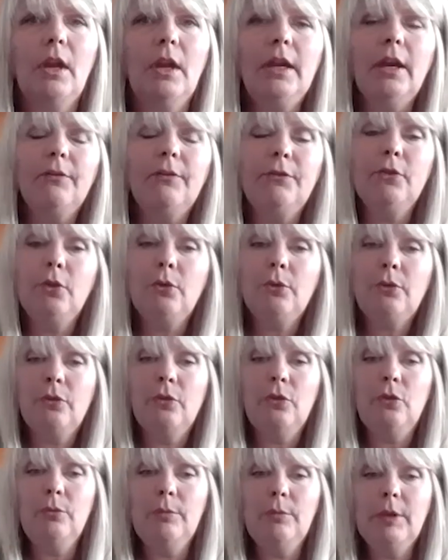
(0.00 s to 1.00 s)
Yeah, for those
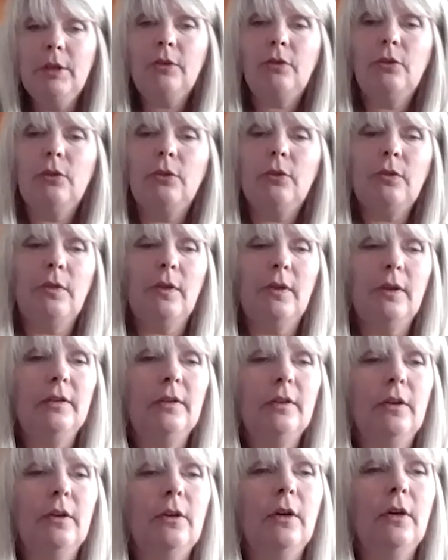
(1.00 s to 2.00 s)
new ministers
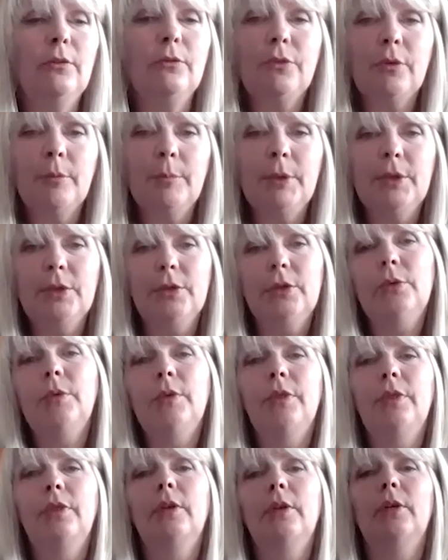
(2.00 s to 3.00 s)
that are unfamiliar
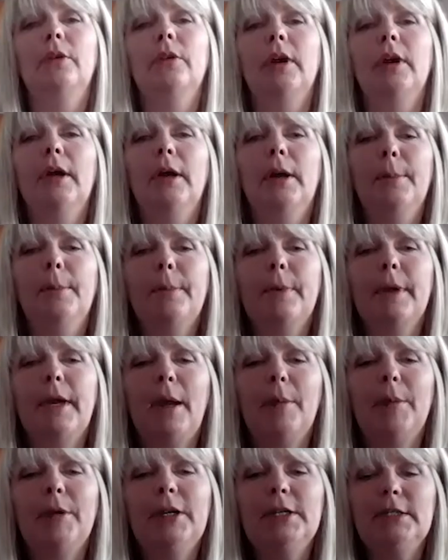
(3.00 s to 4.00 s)
with their
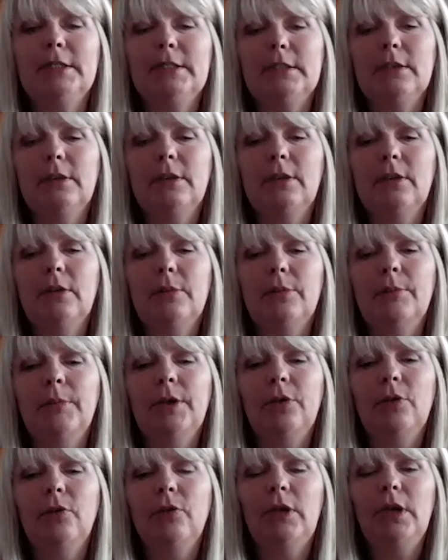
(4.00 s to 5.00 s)
cabinet or their
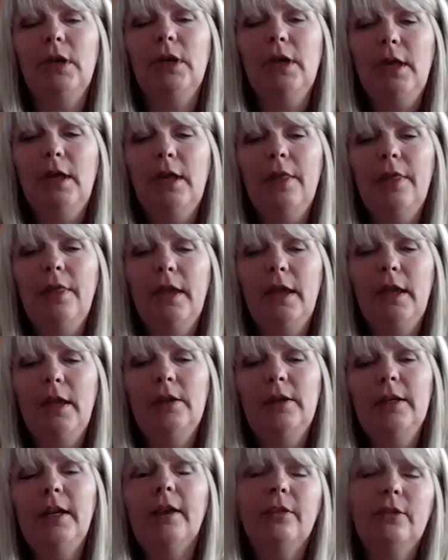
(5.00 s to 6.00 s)
ministry, then
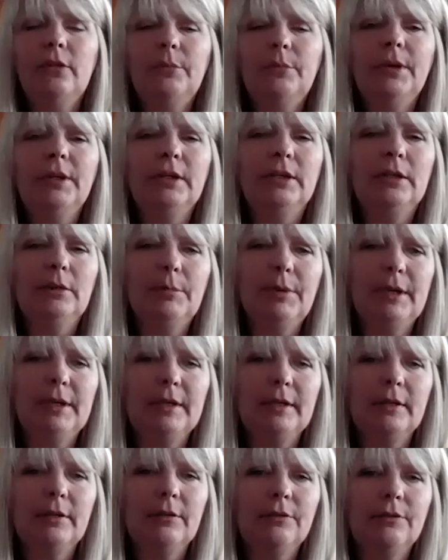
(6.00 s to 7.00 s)
yeah, there'll be a little
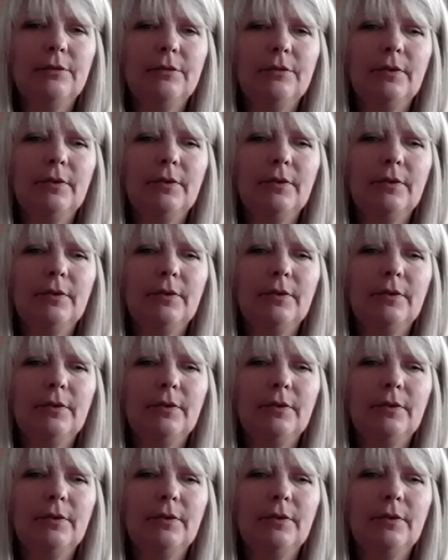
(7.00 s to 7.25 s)
bit of